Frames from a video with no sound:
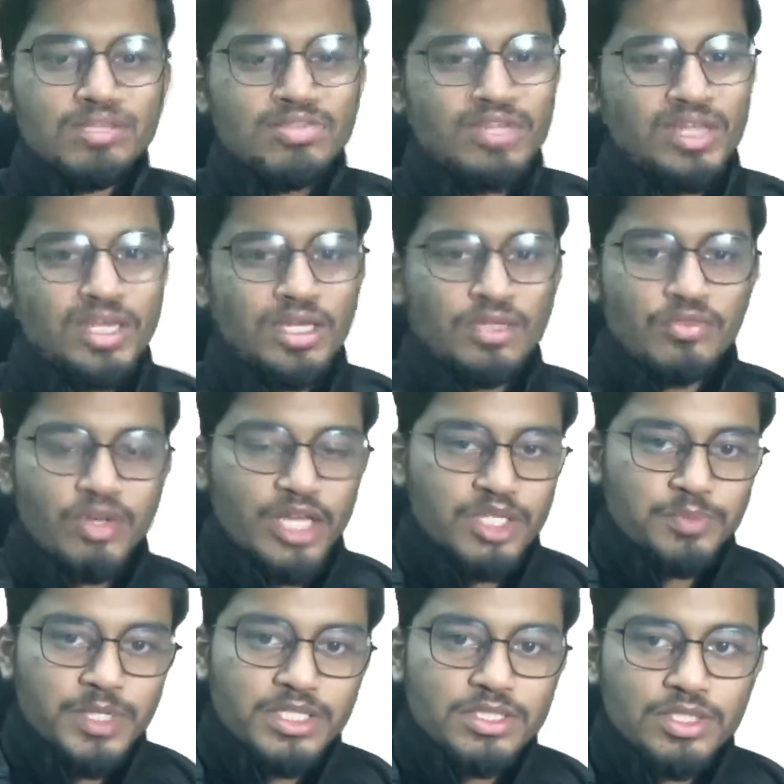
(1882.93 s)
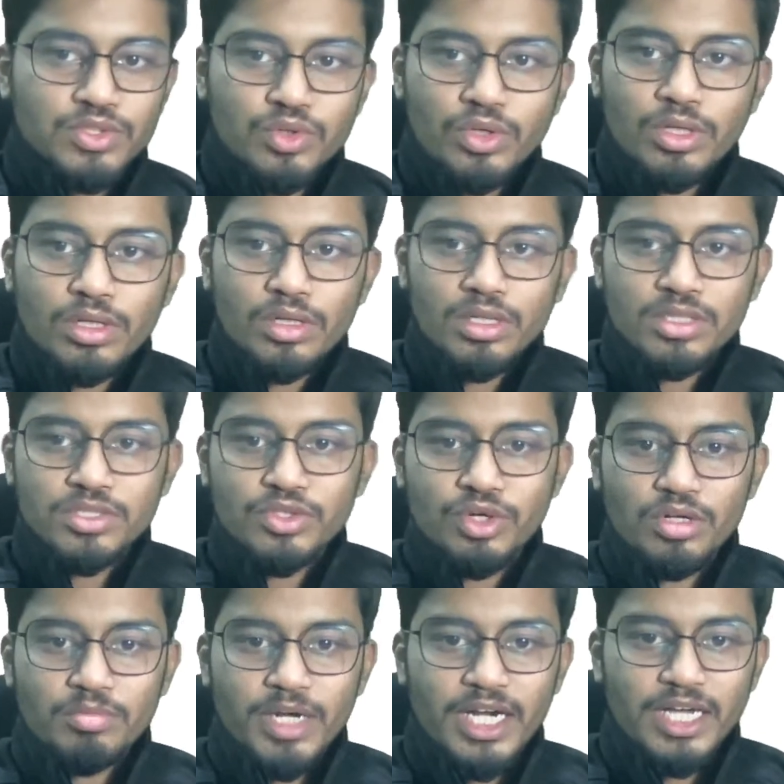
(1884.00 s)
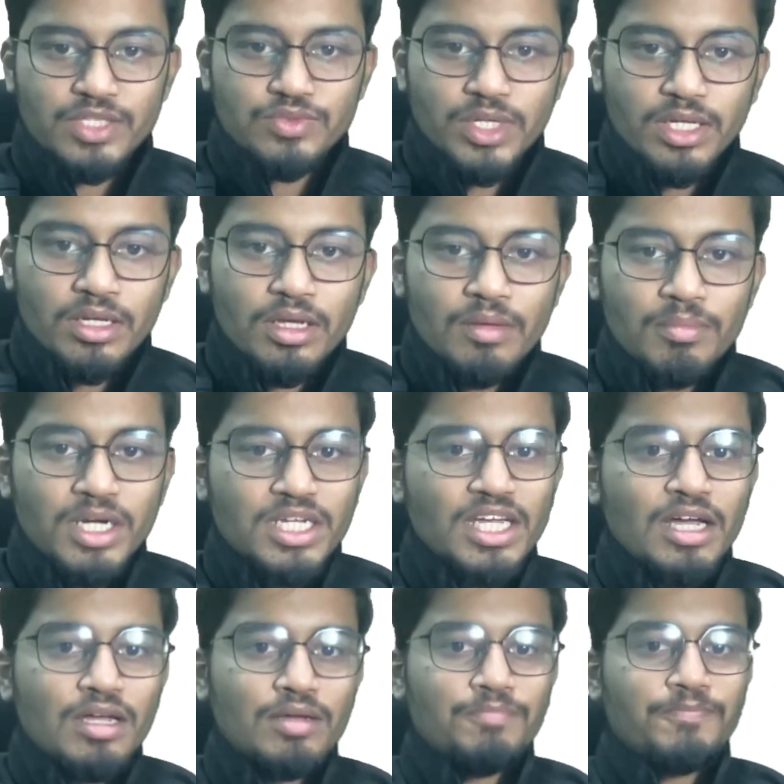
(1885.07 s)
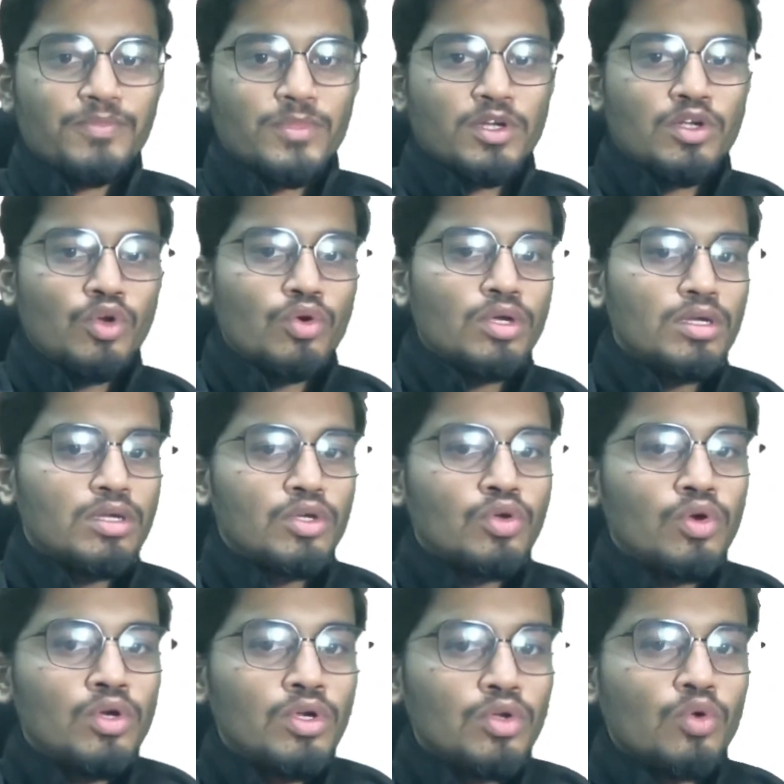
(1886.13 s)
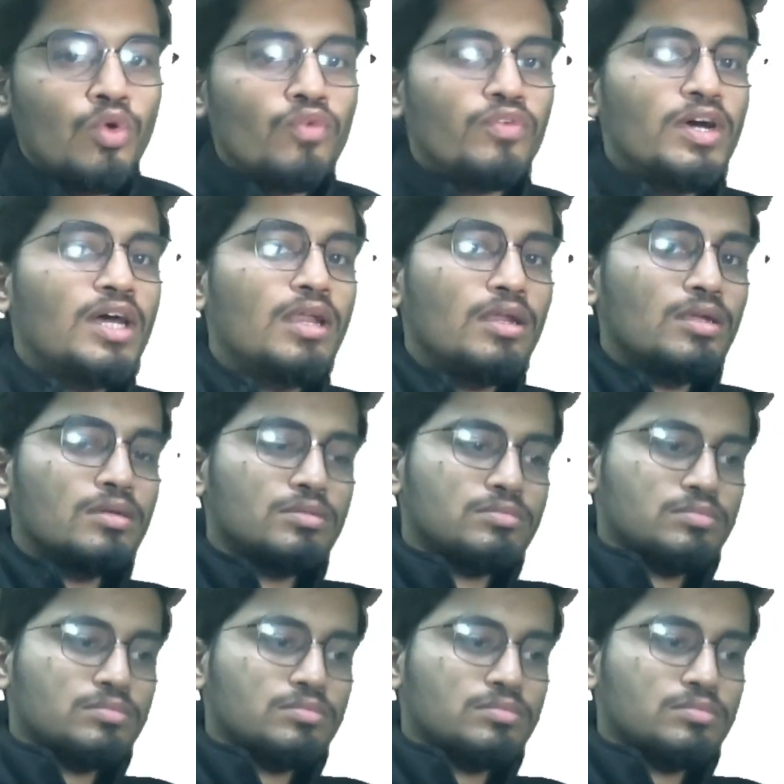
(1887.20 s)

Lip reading: three experience is good, it's not bad actually, but yeah, don't over